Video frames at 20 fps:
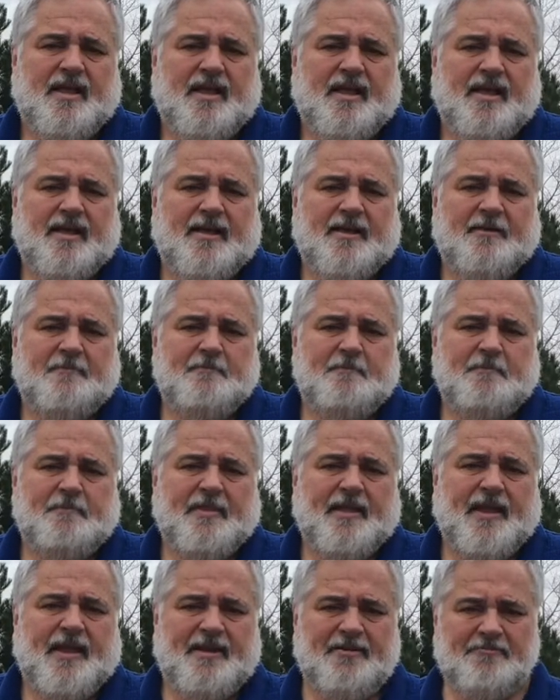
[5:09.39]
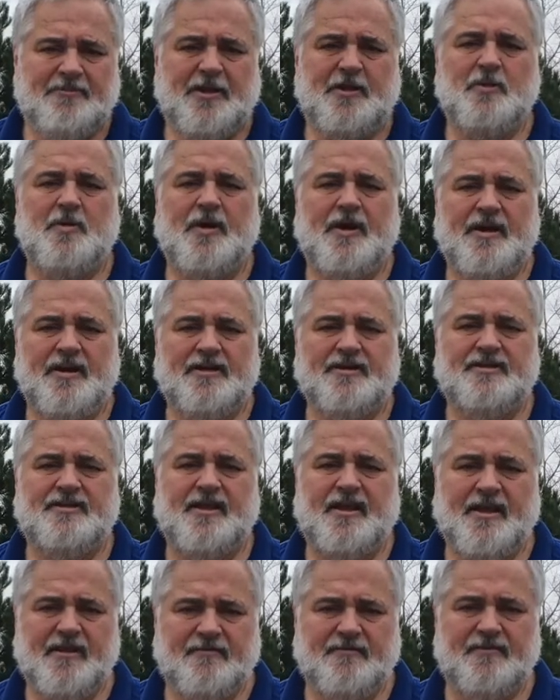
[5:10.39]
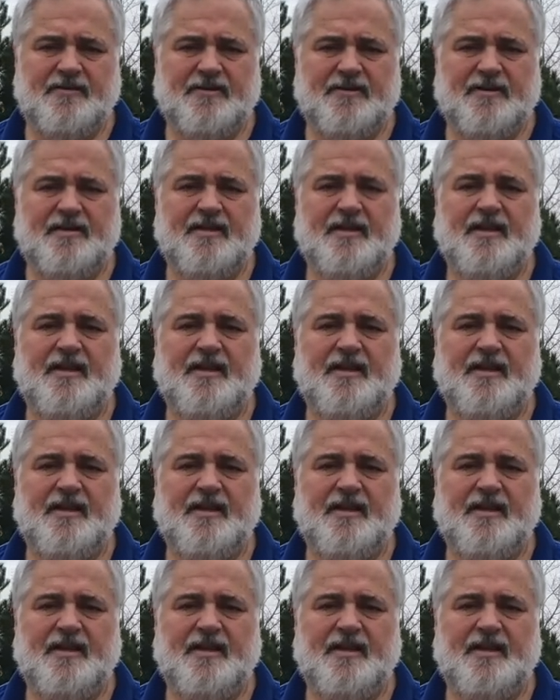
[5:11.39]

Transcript: and it requires effort.